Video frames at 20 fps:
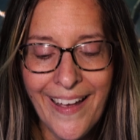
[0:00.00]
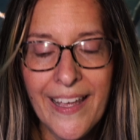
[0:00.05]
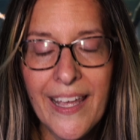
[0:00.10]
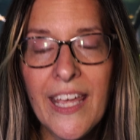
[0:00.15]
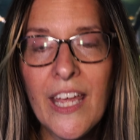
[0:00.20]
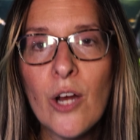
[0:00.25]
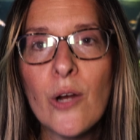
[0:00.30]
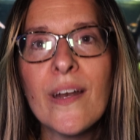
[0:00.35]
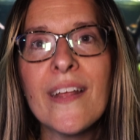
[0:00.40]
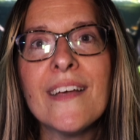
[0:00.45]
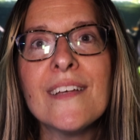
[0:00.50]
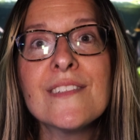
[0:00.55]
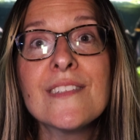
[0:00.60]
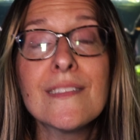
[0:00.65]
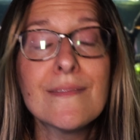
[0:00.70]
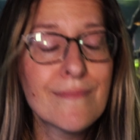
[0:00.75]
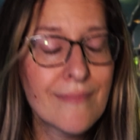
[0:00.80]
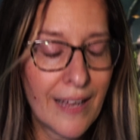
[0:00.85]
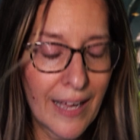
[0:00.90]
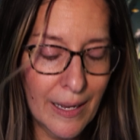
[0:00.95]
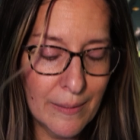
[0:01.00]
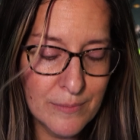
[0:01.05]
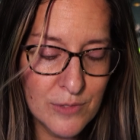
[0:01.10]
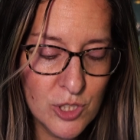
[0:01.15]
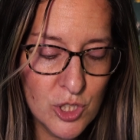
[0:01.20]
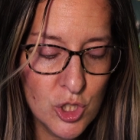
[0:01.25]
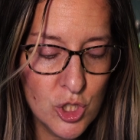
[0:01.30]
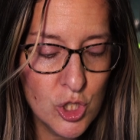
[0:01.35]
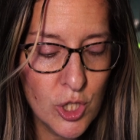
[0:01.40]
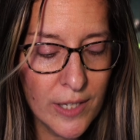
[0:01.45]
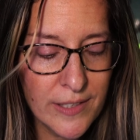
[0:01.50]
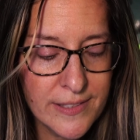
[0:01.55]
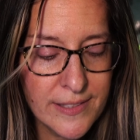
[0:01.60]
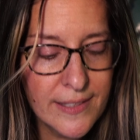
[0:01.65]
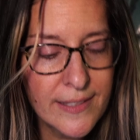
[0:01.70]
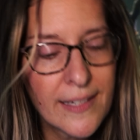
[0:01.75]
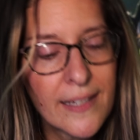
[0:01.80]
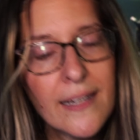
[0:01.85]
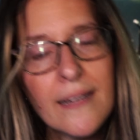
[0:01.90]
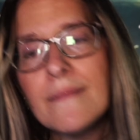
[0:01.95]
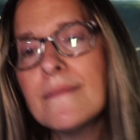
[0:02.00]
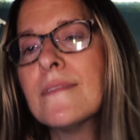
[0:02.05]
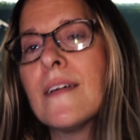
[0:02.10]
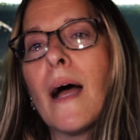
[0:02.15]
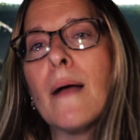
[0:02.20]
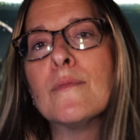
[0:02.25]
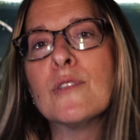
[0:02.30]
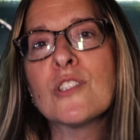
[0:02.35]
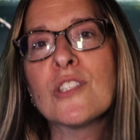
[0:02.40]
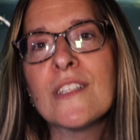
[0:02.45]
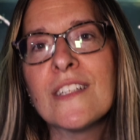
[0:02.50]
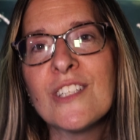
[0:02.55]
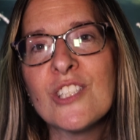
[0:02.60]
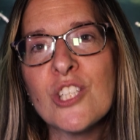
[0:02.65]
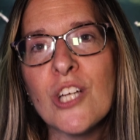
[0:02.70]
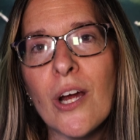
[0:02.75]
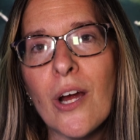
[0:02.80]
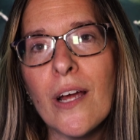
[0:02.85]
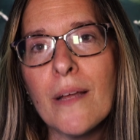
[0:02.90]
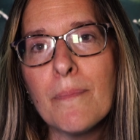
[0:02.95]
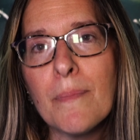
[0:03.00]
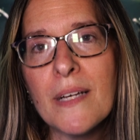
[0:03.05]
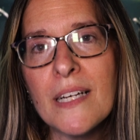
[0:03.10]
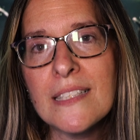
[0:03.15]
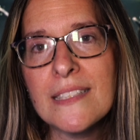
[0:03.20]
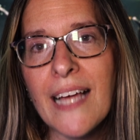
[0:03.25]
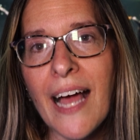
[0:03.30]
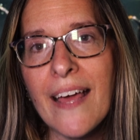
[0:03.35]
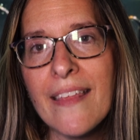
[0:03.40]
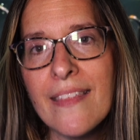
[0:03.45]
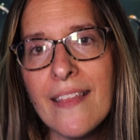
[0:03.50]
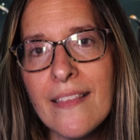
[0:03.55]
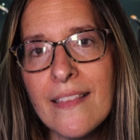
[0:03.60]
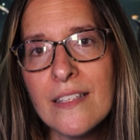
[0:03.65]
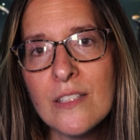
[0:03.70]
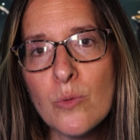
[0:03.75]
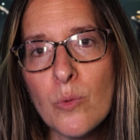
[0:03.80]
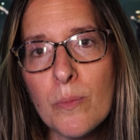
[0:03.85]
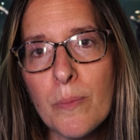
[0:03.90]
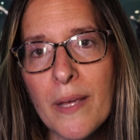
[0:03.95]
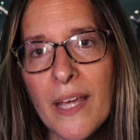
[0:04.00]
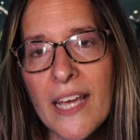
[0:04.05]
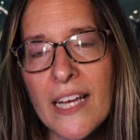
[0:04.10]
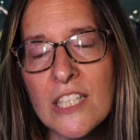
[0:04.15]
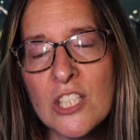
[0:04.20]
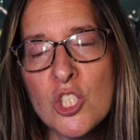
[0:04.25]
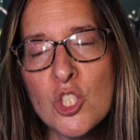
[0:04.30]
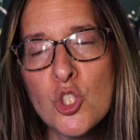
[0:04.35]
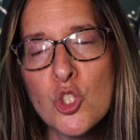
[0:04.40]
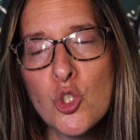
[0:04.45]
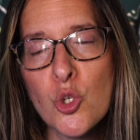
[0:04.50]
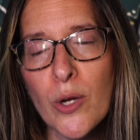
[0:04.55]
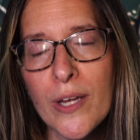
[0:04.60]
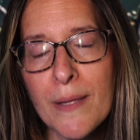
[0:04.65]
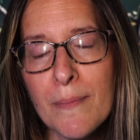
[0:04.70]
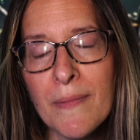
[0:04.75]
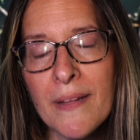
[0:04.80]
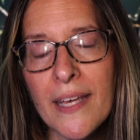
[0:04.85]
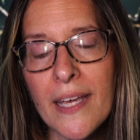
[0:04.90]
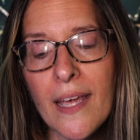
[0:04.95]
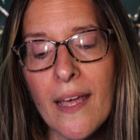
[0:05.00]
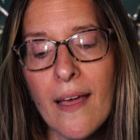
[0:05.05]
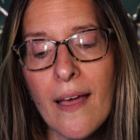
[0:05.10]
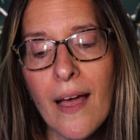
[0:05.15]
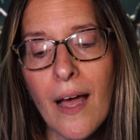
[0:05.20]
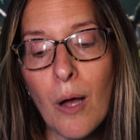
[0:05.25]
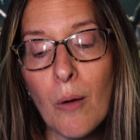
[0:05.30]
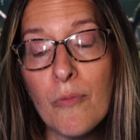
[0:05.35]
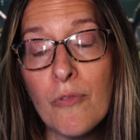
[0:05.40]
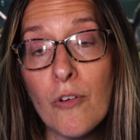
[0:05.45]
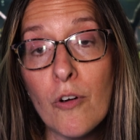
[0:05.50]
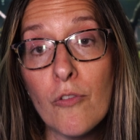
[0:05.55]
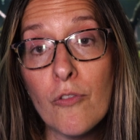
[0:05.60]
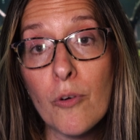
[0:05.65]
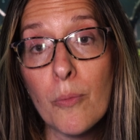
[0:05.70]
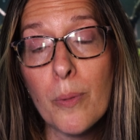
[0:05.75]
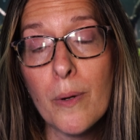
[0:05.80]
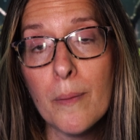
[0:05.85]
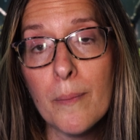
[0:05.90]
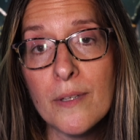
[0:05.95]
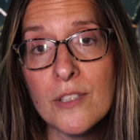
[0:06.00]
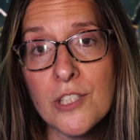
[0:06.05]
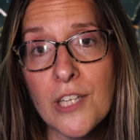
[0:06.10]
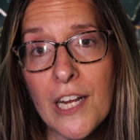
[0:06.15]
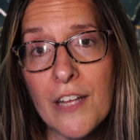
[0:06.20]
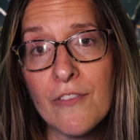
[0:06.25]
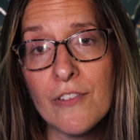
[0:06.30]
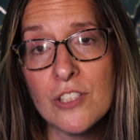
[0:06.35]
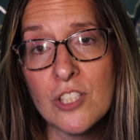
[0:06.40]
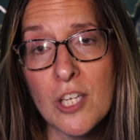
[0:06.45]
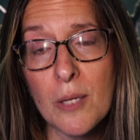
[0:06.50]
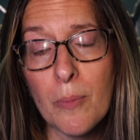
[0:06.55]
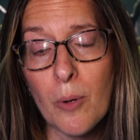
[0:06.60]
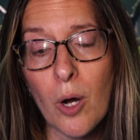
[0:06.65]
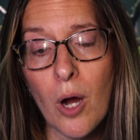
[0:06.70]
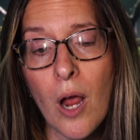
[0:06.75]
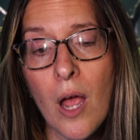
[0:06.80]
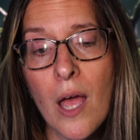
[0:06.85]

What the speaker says: here it is. I'm just gonna share it because I think this would be extremely helpful for pretty much any fish keeper,